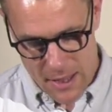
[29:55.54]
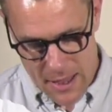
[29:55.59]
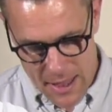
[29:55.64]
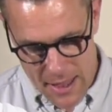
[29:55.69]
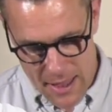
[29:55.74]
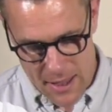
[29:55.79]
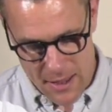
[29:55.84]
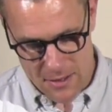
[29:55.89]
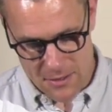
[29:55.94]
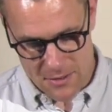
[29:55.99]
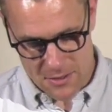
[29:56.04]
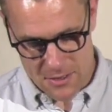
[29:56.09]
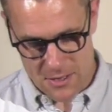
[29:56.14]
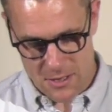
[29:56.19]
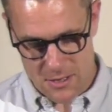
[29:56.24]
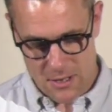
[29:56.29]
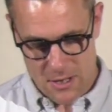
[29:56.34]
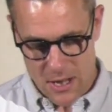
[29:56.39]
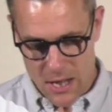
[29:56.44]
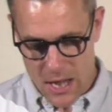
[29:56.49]

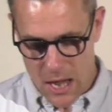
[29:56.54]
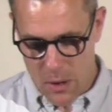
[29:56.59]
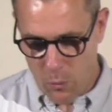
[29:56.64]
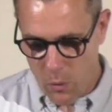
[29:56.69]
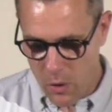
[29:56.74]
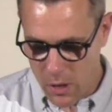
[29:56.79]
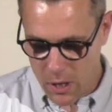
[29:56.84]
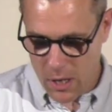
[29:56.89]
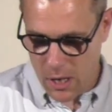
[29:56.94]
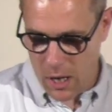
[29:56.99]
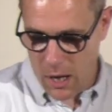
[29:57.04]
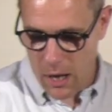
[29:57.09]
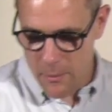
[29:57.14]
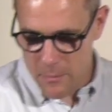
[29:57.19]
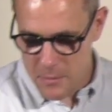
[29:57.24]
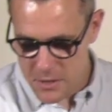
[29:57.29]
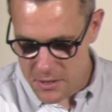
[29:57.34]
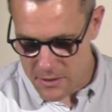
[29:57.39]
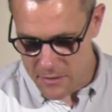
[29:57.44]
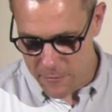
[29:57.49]
ends. And what
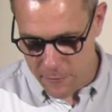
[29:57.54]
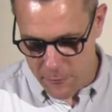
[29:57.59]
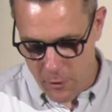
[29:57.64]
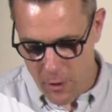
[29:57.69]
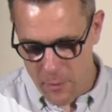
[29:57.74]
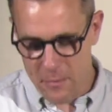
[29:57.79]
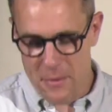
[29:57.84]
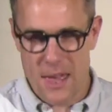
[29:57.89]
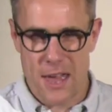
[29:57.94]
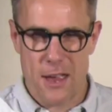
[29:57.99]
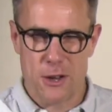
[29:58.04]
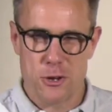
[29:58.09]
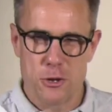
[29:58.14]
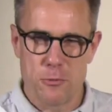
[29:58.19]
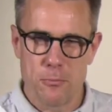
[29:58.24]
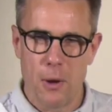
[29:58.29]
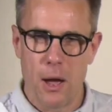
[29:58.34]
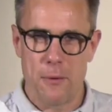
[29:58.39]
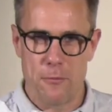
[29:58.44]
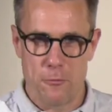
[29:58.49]
comes from there, you
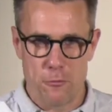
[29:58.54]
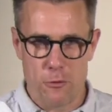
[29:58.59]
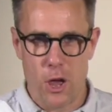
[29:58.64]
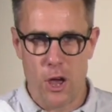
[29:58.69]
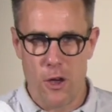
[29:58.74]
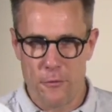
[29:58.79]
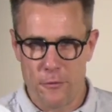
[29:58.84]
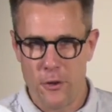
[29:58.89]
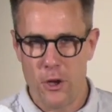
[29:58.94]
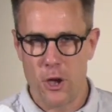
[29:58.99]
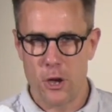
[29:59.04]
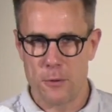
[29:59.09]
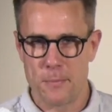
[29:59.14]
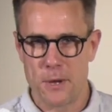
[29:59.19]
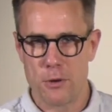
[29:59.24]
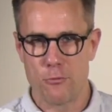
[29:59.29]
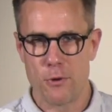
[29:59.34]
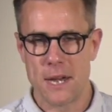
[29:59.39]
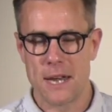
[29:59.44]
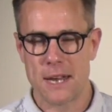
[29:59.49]
might have heard
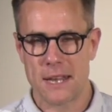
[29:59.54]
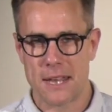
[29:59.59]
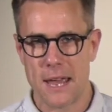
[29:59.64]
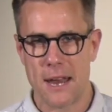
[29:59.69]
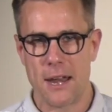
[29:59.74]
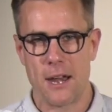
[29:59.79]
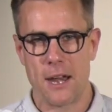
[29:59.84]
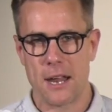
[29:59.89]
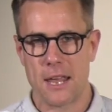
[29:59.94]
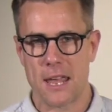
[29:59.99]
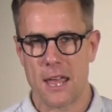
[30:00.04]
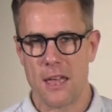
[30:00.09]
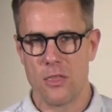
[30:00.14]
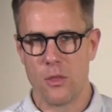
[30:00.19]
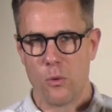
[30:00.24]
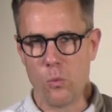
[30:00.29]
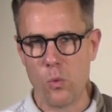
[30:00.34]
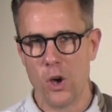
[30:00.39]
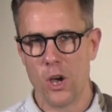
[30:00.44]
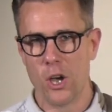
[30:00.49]
me read again and again the
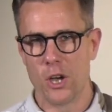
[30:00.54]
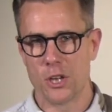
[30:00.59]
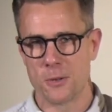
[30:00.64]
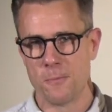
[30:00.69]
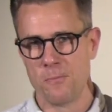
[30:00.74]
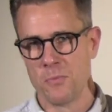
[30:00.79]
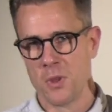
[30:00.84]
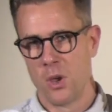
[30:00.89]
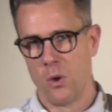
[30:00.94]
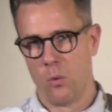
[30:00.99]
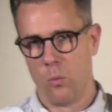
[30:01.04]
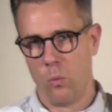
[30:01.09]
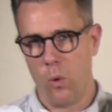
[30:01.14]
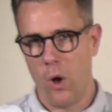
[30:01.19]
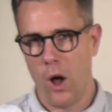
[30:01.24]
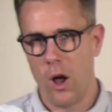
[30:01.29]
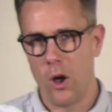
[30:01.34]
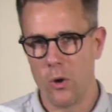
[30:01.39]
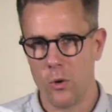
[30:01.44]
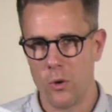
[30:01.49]
word
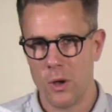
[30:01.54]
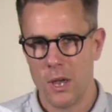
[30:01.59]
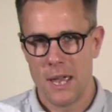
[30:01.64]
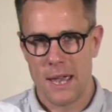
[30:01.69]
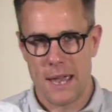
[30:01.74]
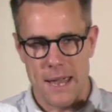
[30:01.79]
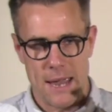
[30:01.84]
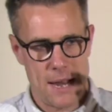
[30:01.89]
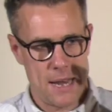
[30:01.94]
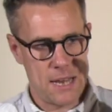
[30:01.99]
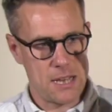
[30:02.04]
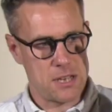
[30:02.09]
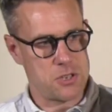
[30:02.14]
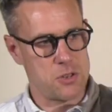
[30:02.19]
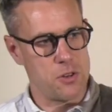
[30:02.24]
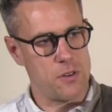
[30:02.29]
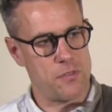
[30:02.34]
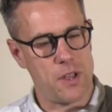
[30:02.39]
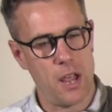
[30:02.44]
woe. And it sort of